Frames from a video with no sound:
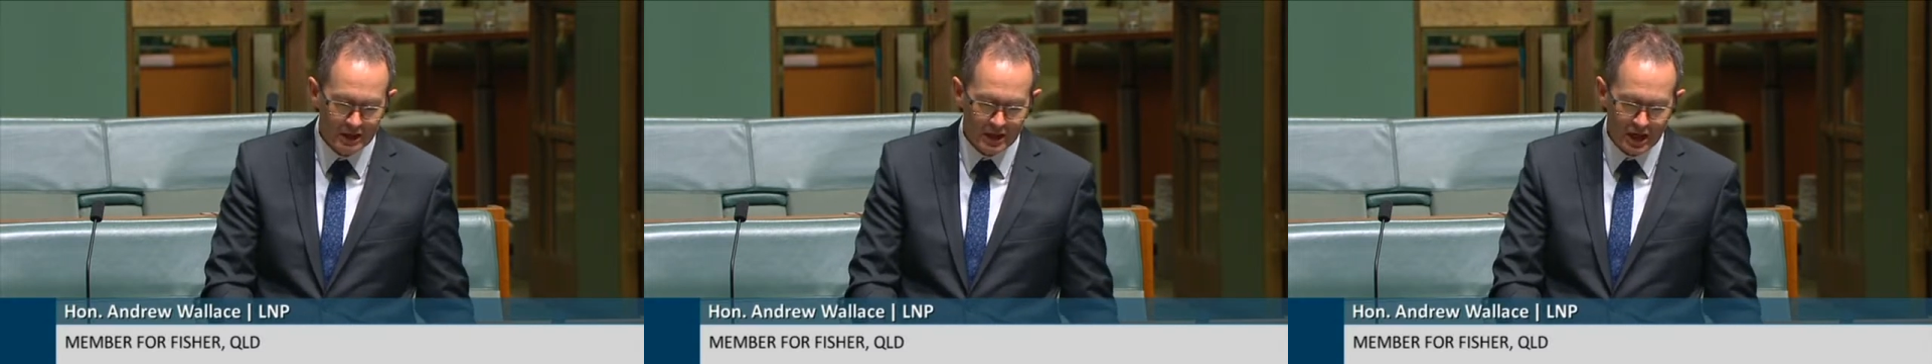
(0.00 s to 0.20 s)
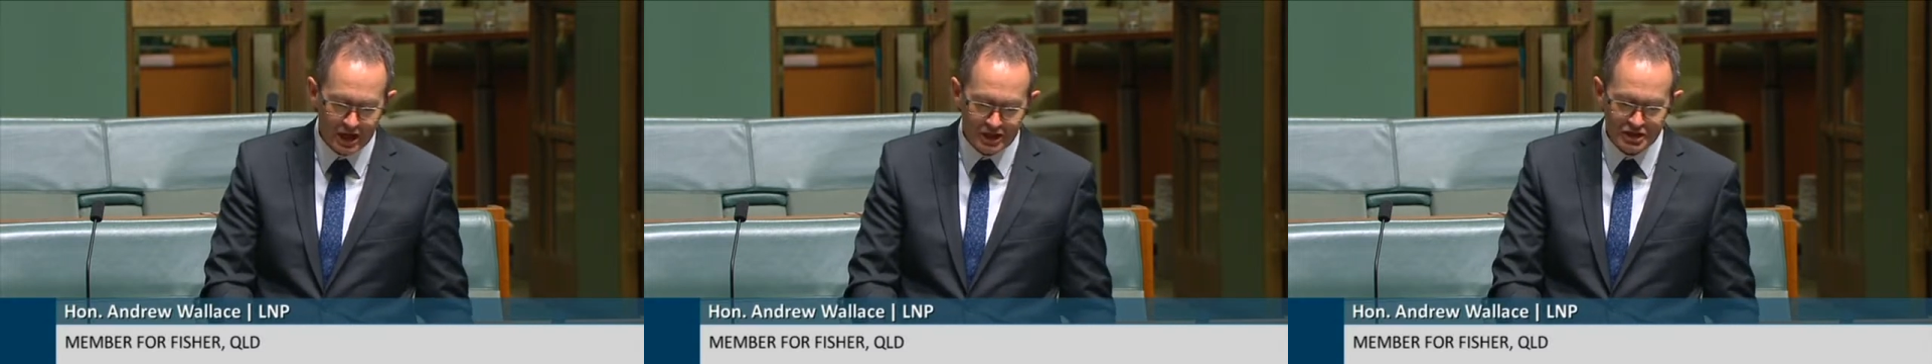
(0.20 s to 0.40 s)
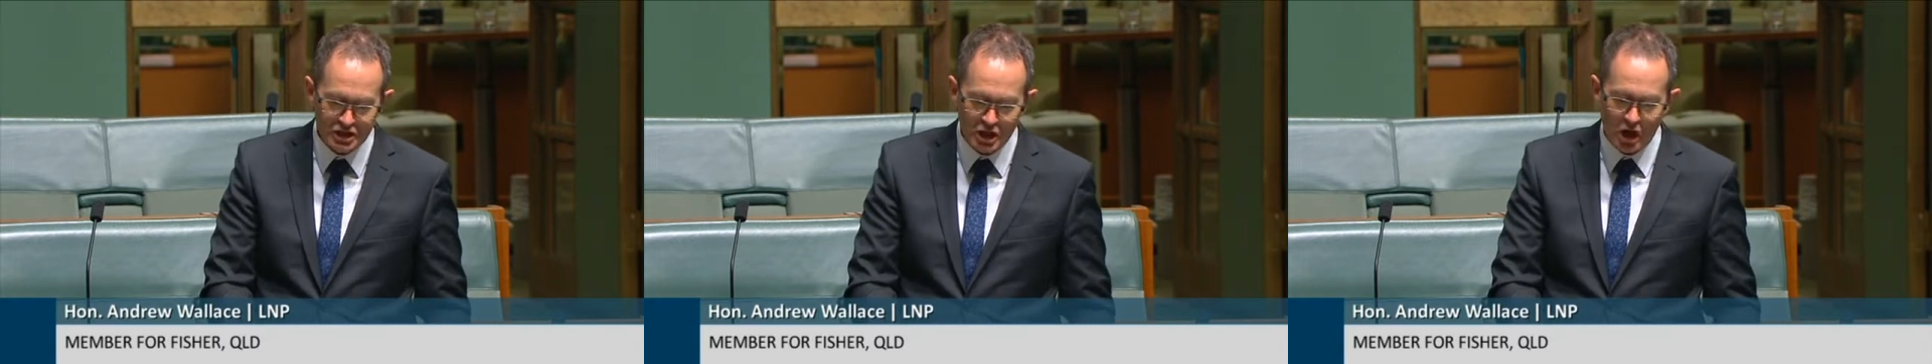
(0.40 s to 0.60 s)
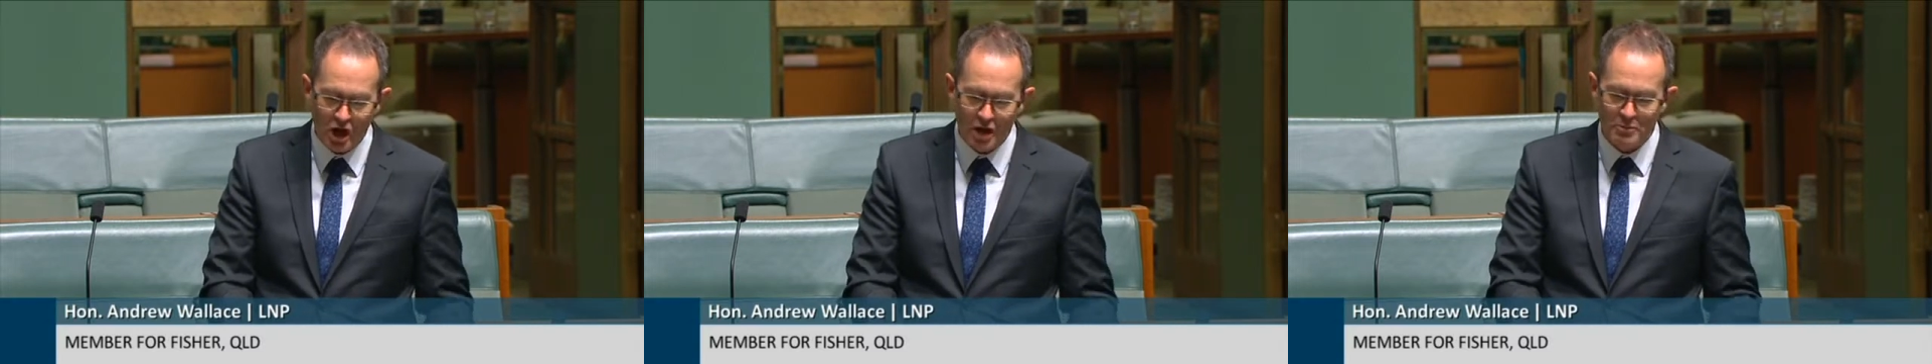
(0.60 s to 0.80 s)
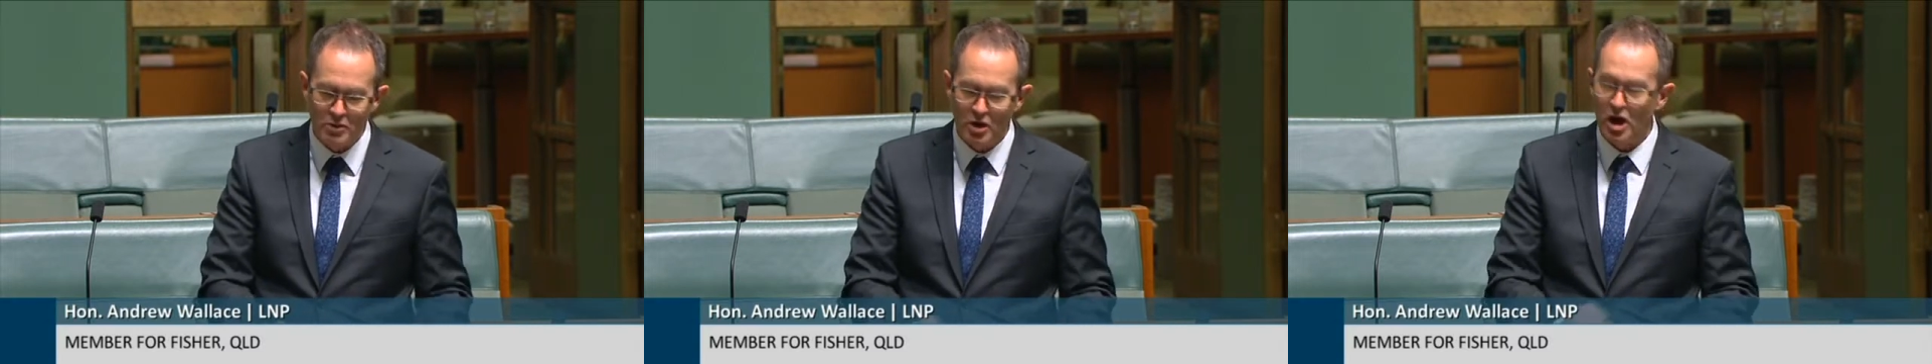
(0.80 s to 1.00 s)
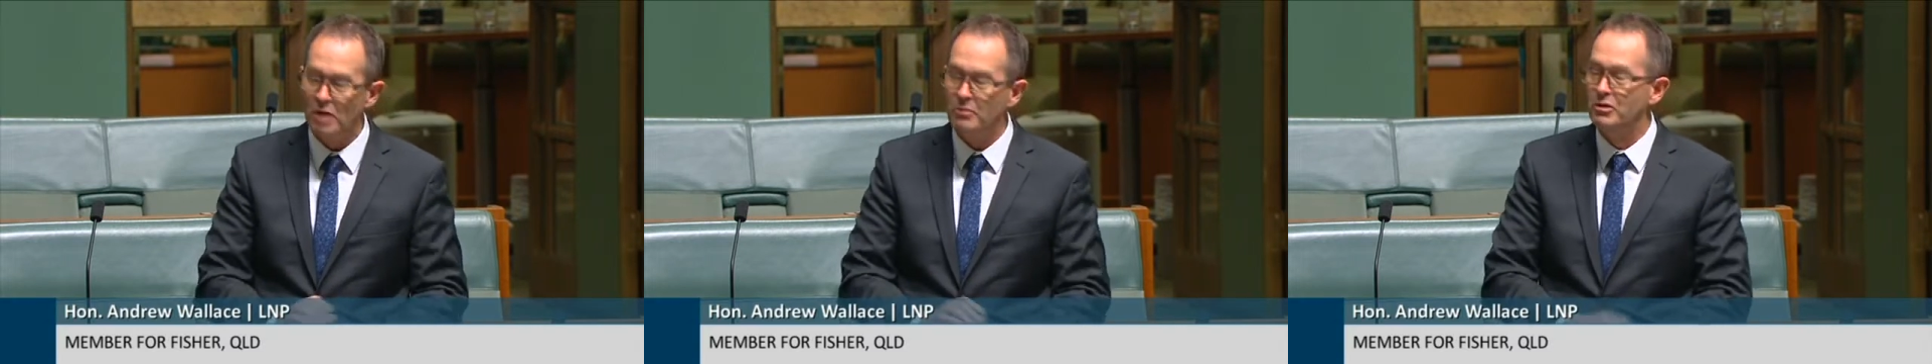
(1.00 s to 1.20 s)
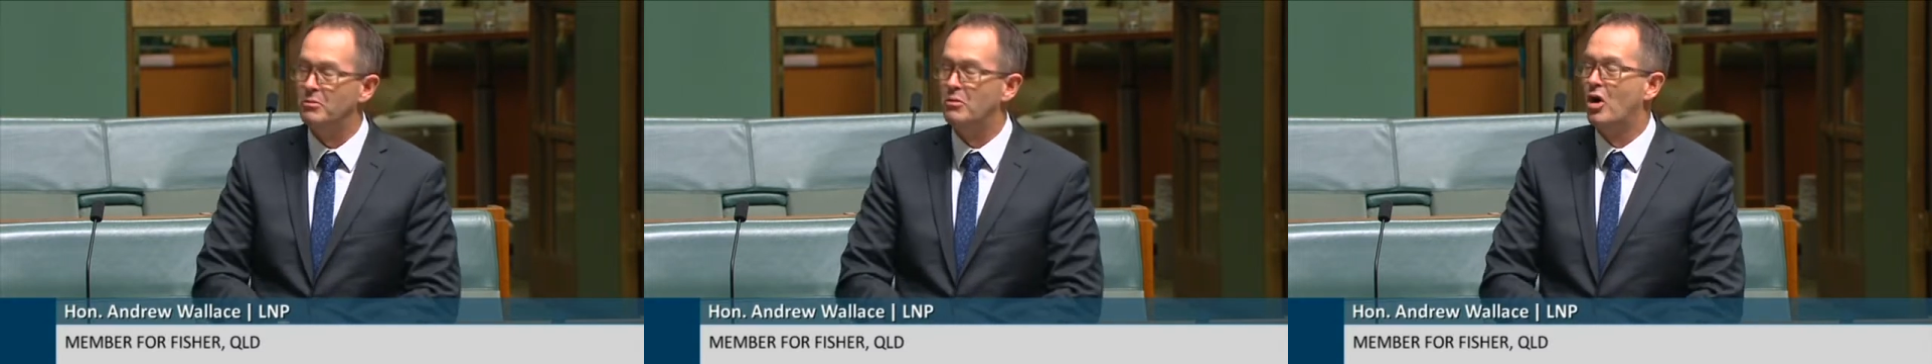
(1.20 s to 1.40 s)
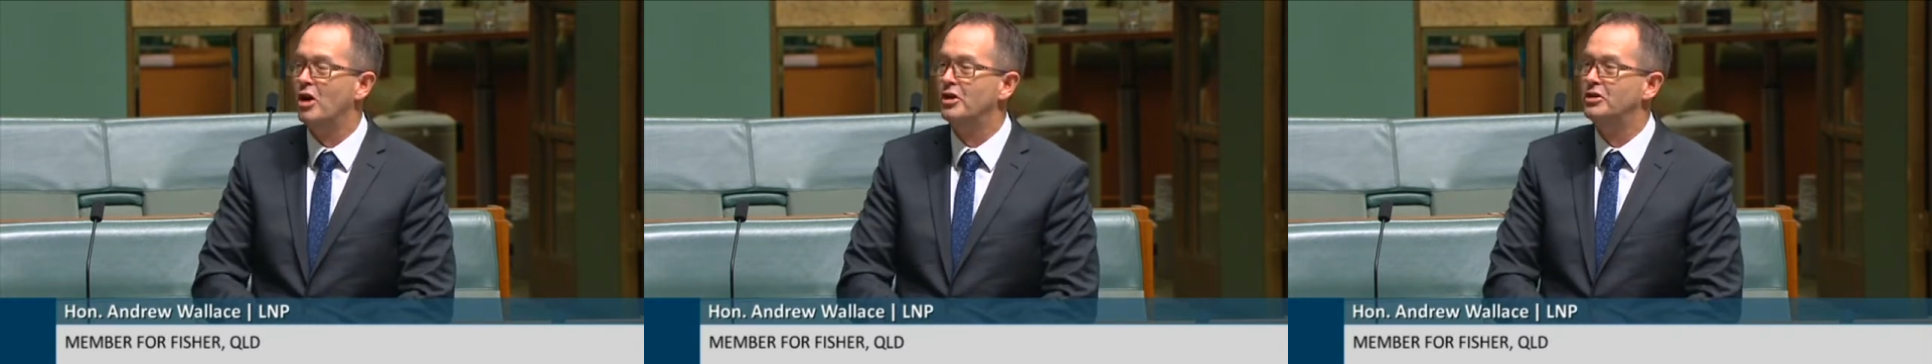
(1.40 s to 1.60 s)
Each time I'm
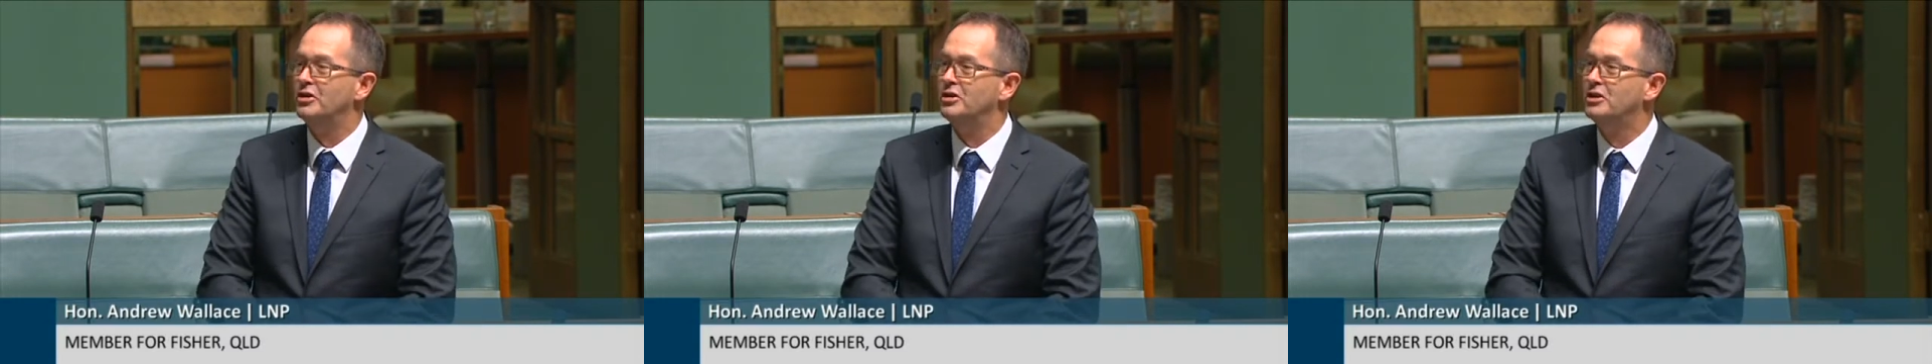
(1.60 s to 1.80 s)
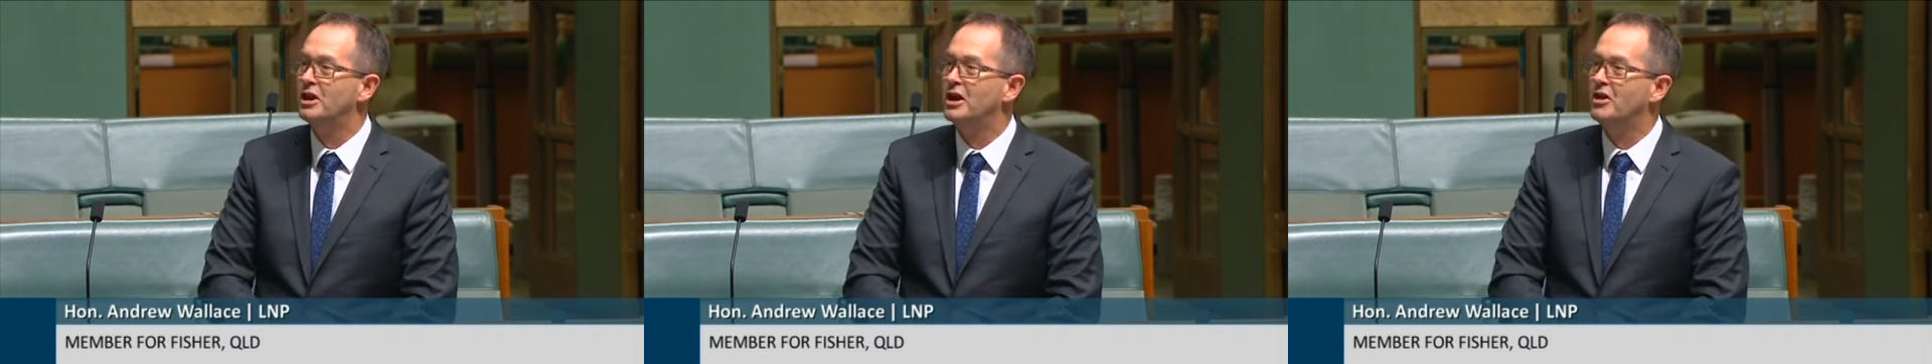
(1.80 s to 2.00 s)
reminded